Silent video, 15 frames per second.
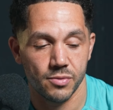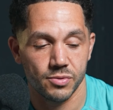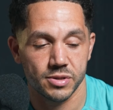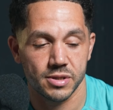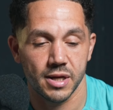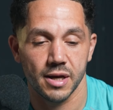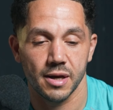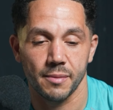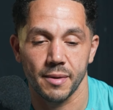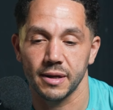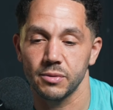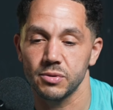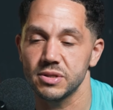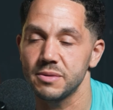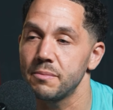Yeah, it was there,
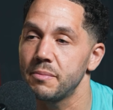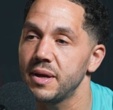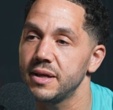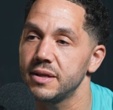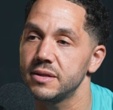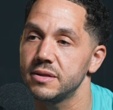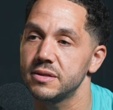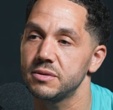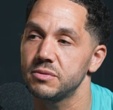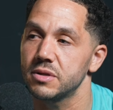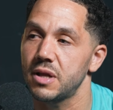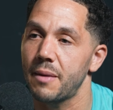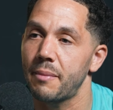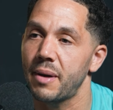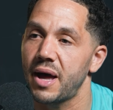man. It was in pins. It was
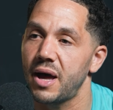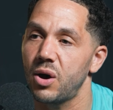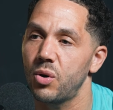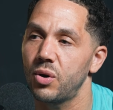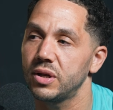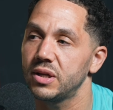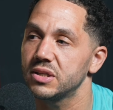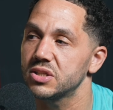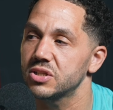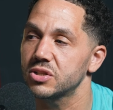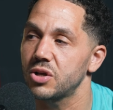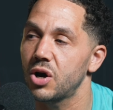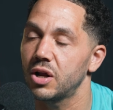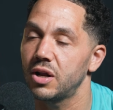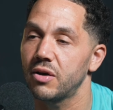like power, and it
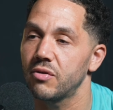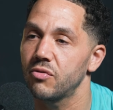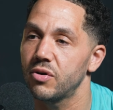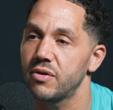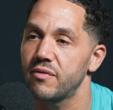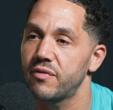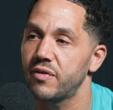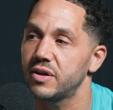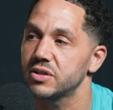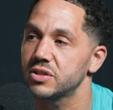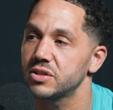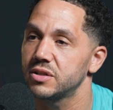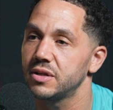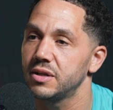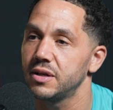stunk like rotting
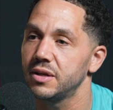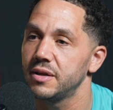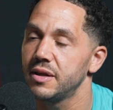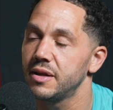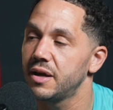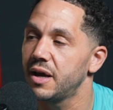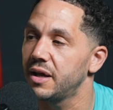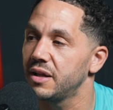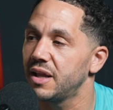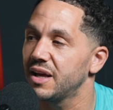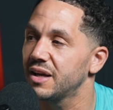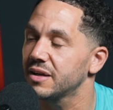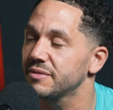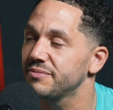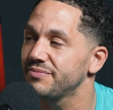flesh. And
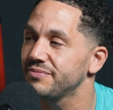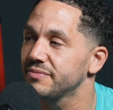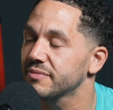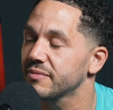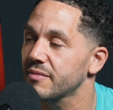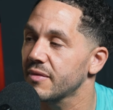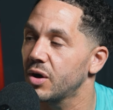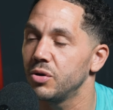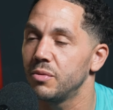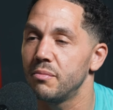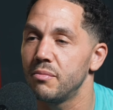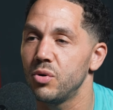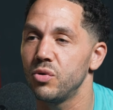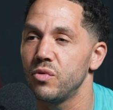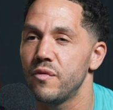like, I
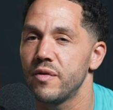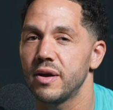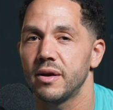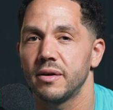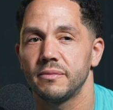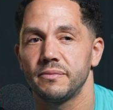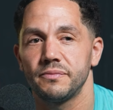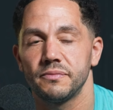couldn't move it.